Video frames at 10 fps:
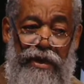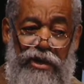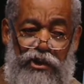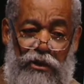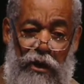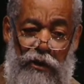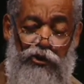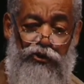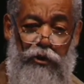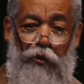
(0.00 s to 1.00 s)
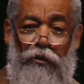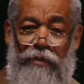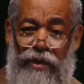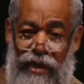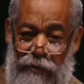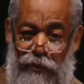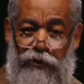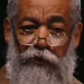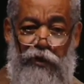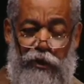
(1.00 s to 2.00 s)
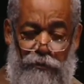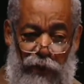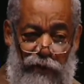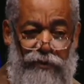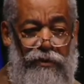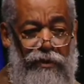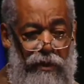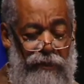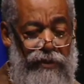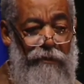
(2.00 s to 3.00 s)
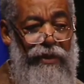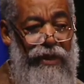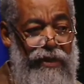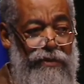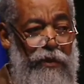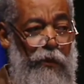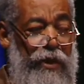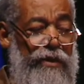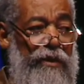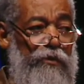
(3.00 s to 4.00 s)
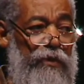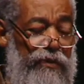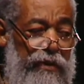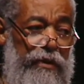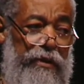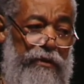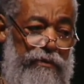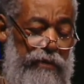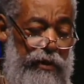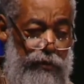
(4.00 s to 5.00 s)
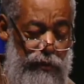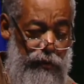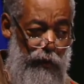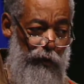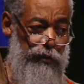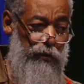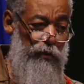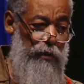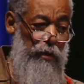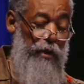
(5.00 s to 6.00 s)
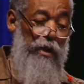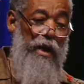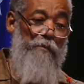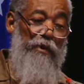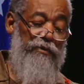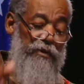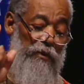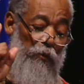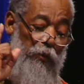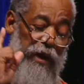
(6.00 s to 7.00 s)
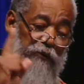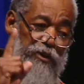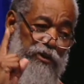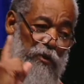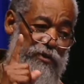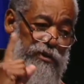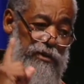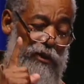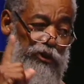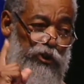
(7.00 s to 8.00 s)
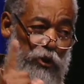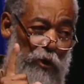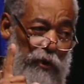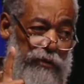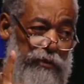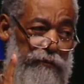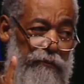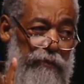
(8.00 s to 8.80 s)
each country would be able to respond to the epidemic in the way that we think it ought to. But where resources are short,